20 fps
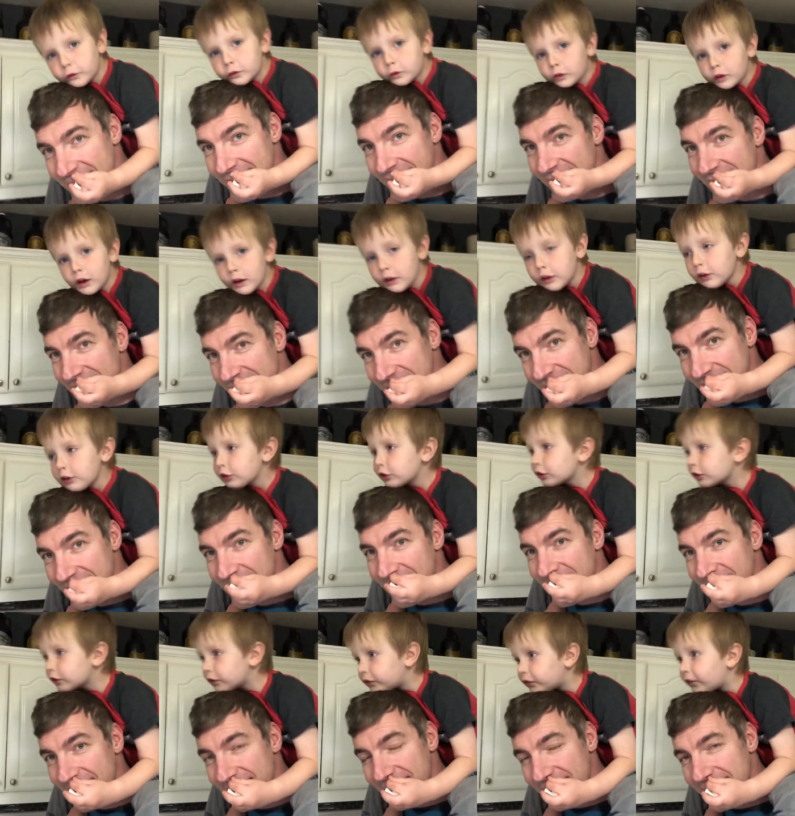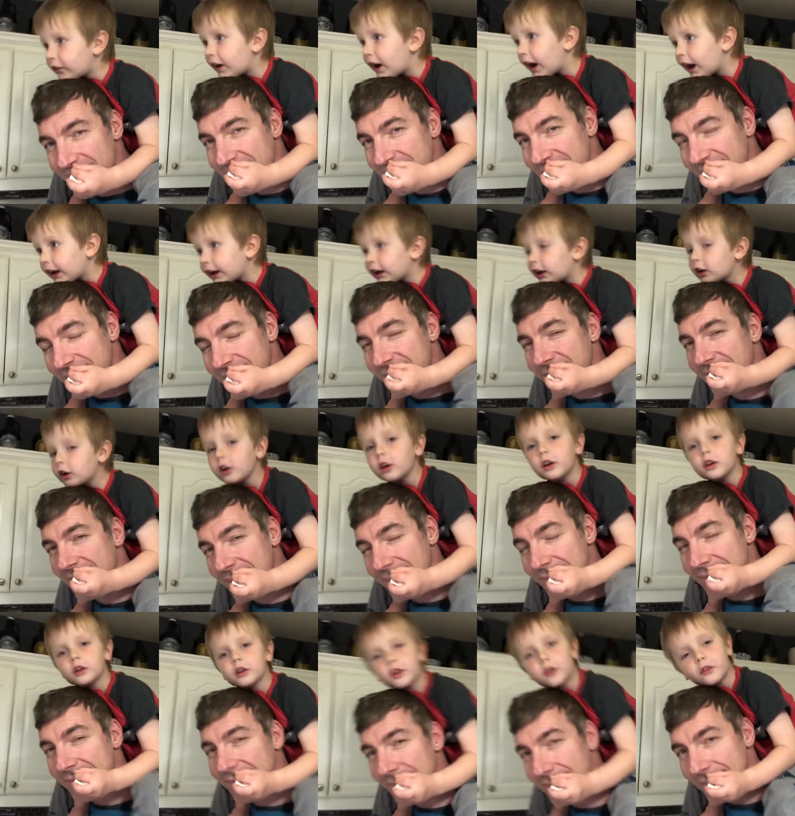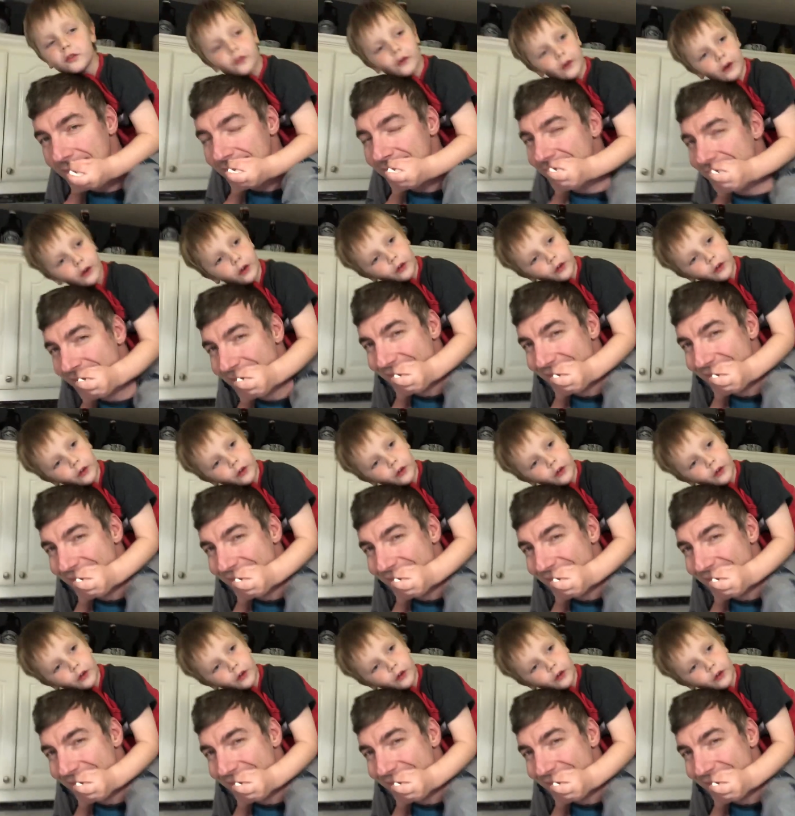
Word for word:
Speaker 1: when there's a fire, mm -hmm. the fire mm-hmm.